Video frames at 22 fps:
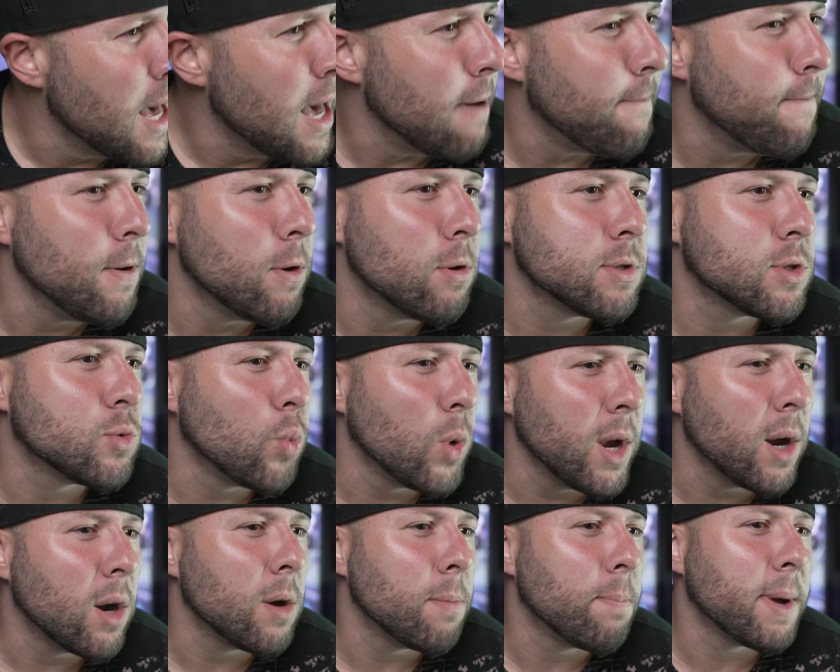It feels
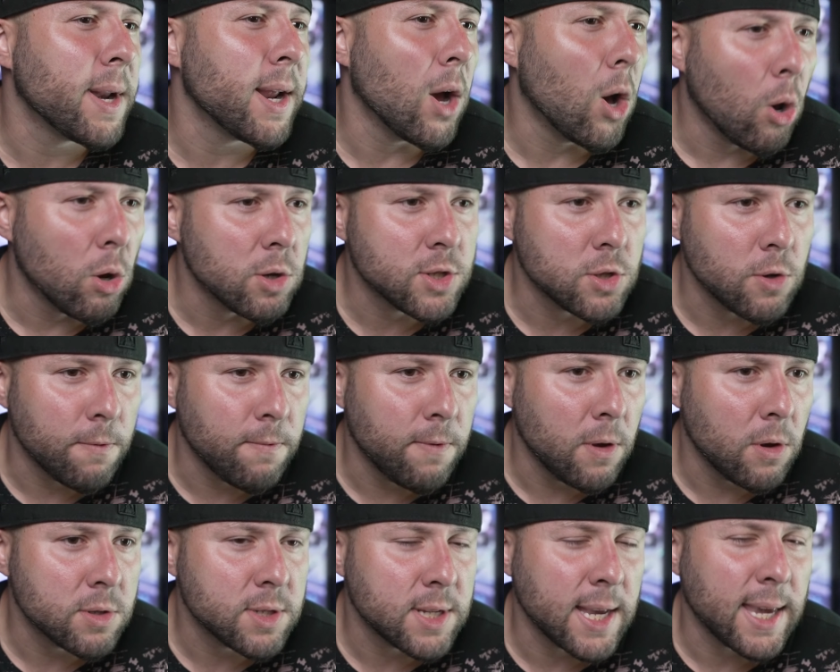weird, but it also
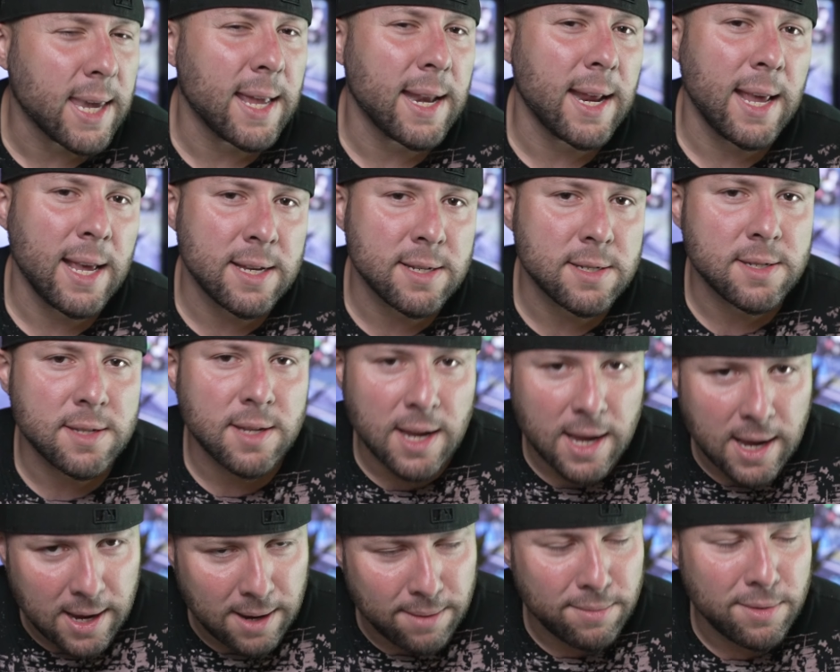feels like it is
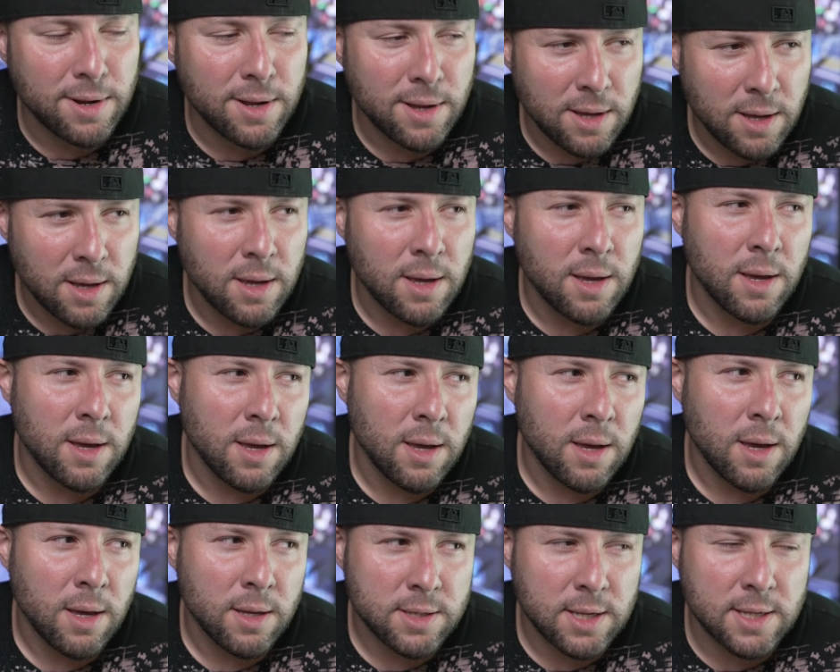time
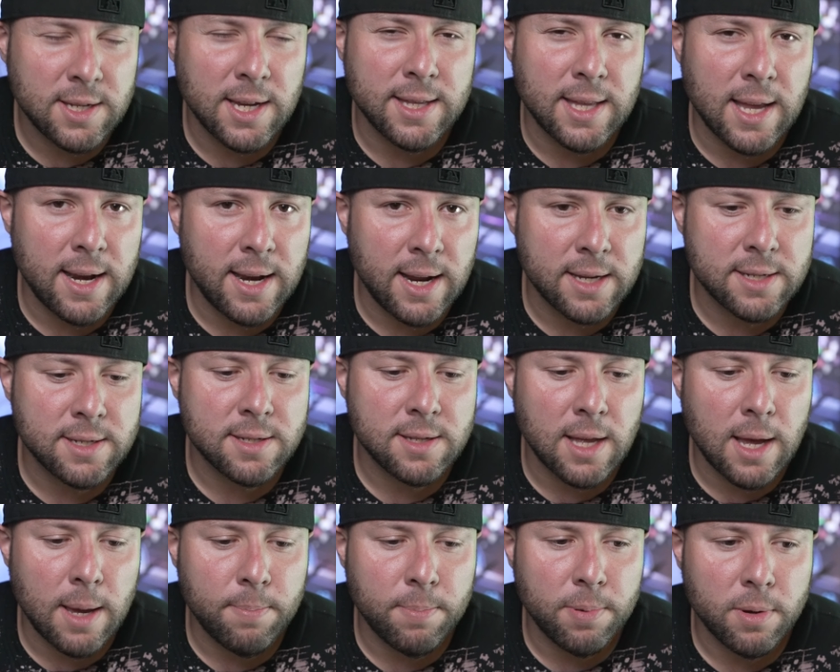to take that next
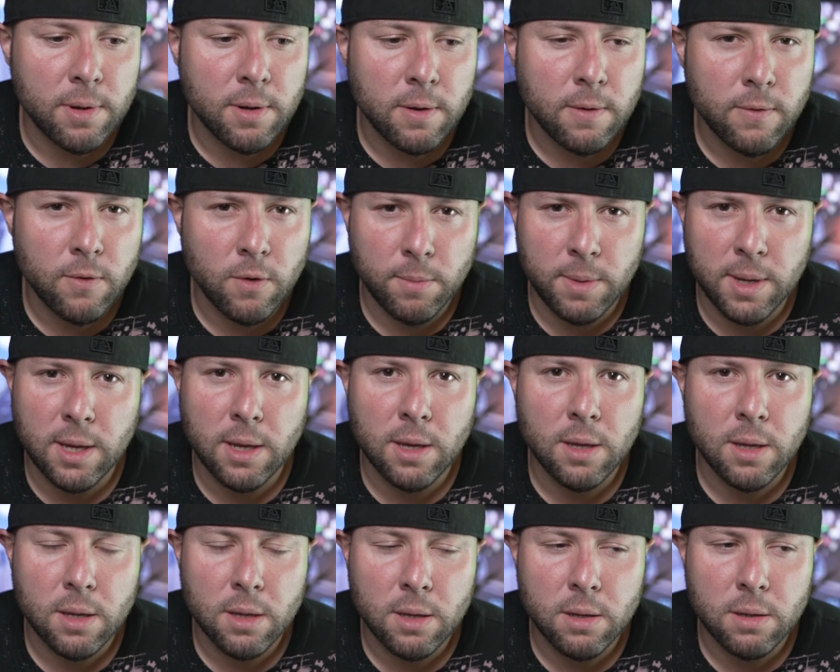step for me,
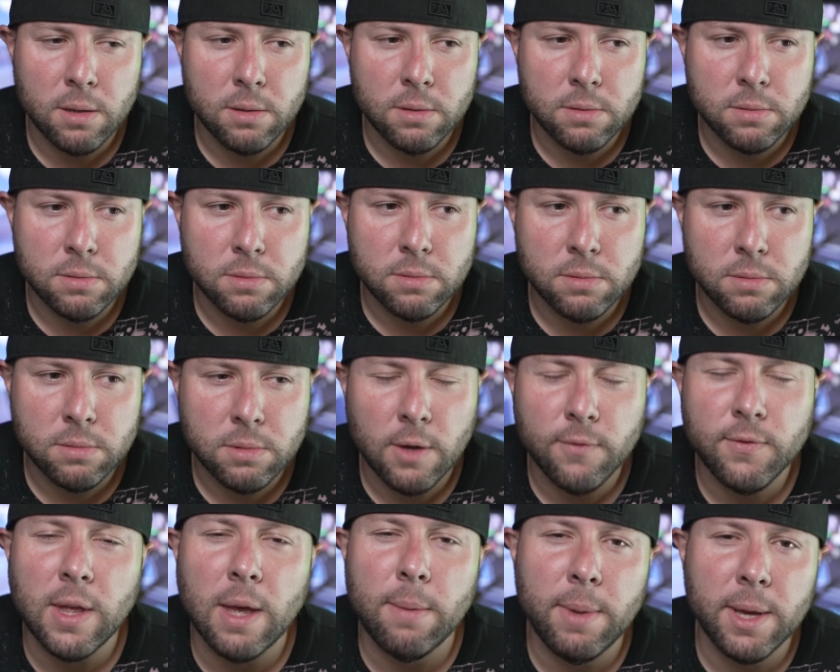
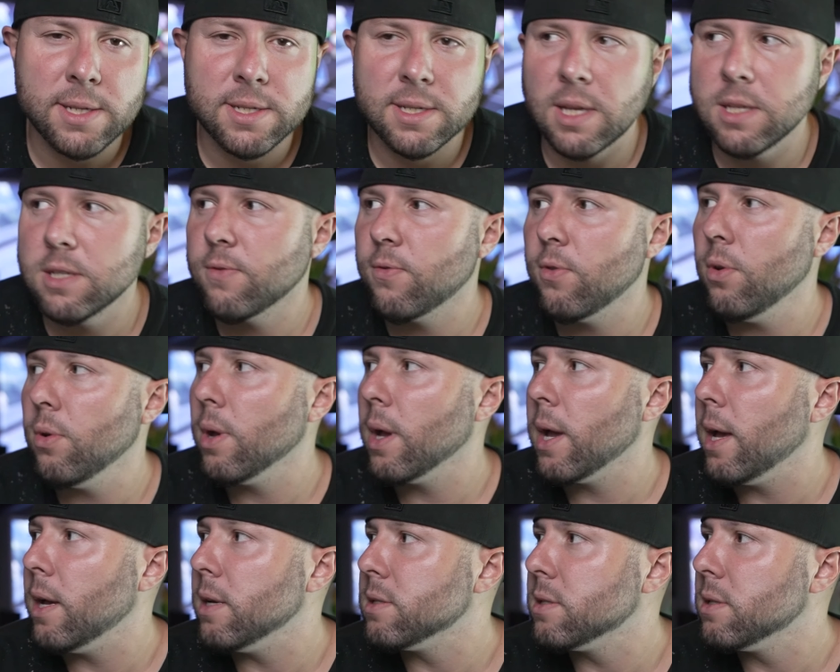if that makes sense for you
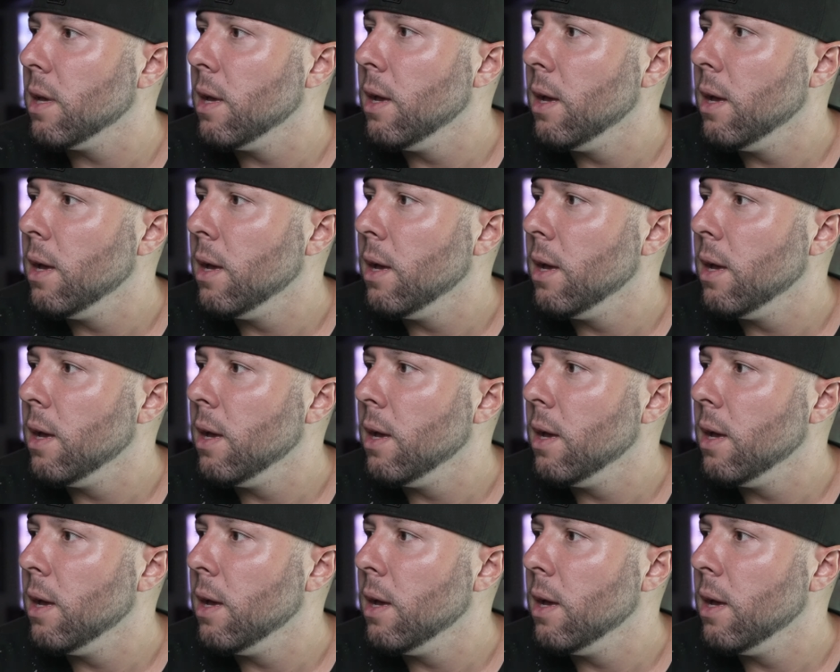guys.